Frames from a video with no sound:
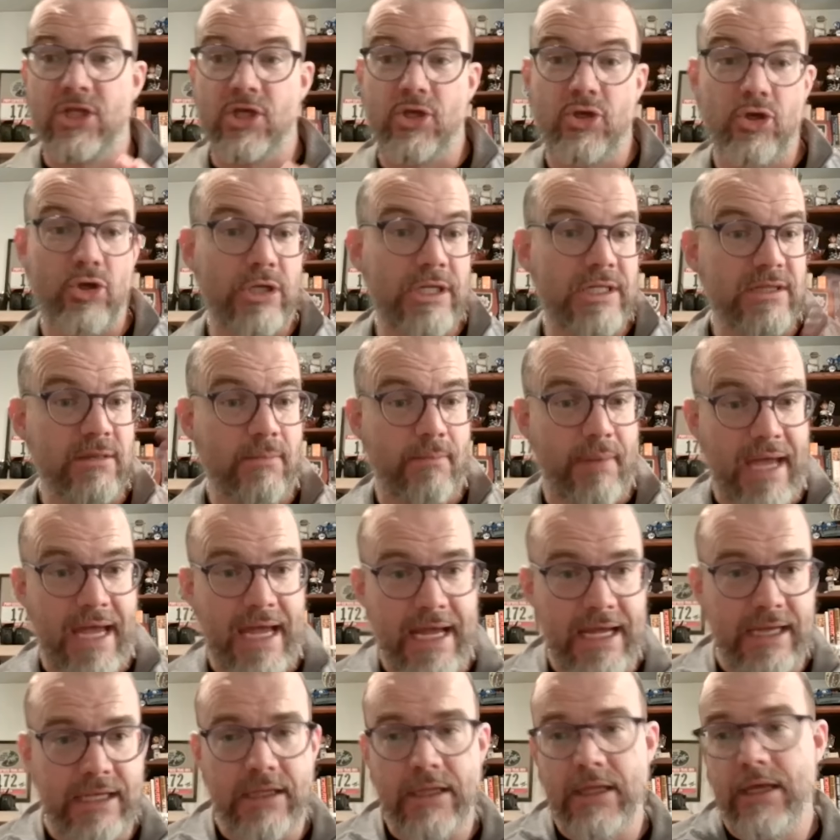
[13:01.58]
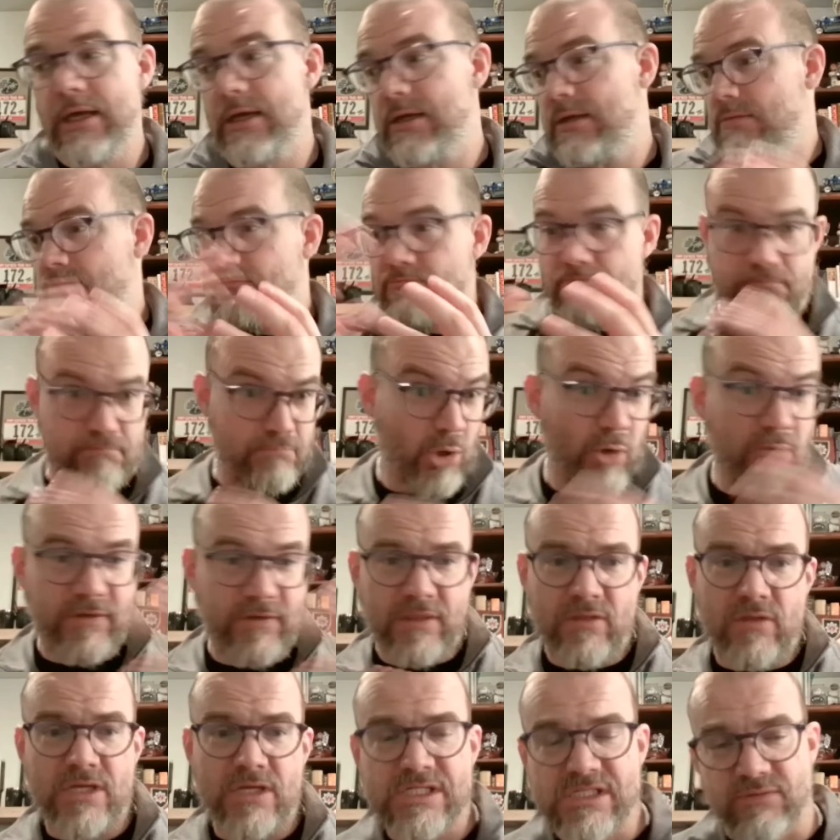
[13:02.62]
the good and the bad,
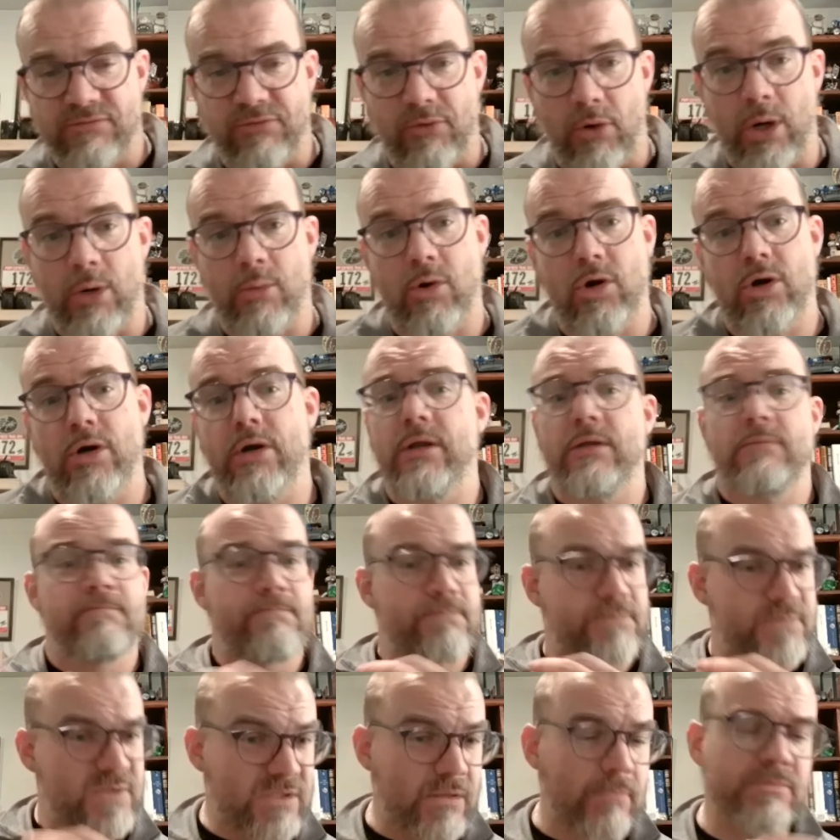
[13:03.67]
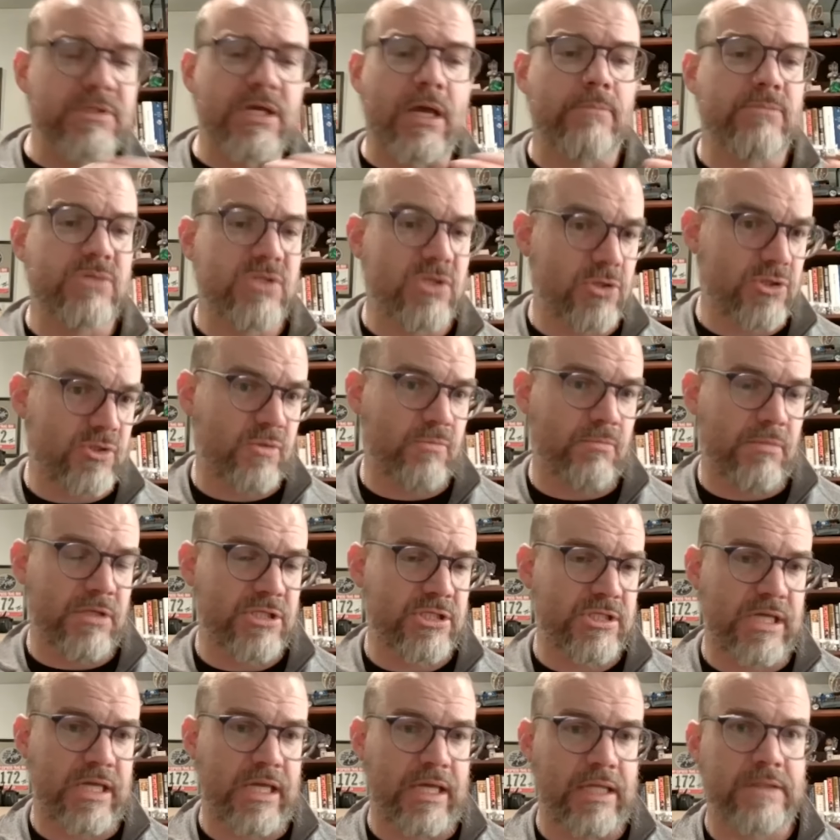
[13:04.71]
moving things forward, sometimes using
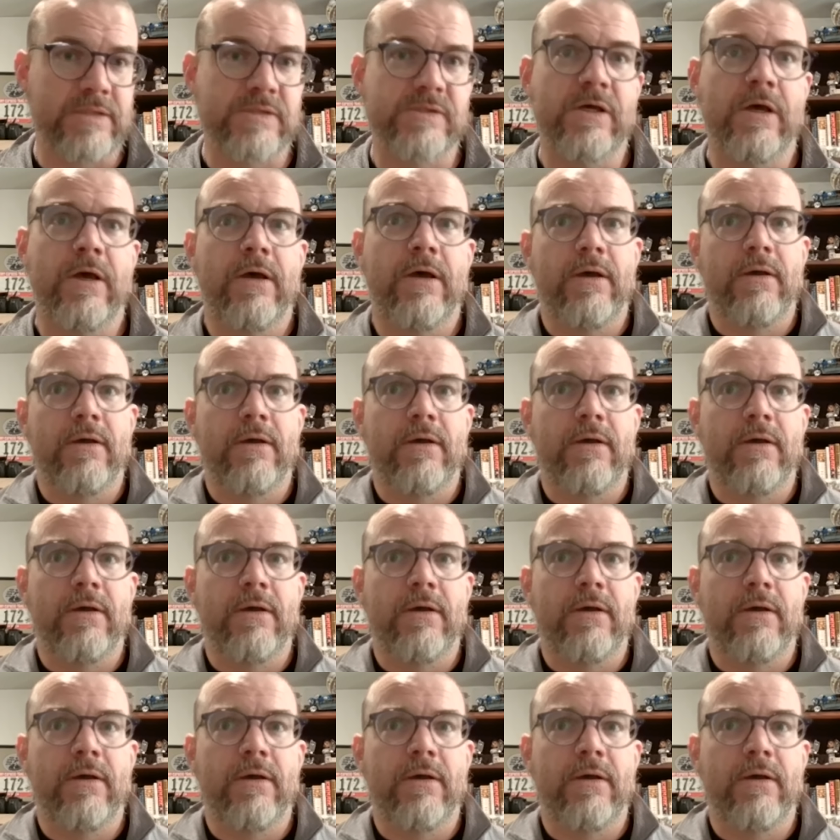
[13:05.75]
machines.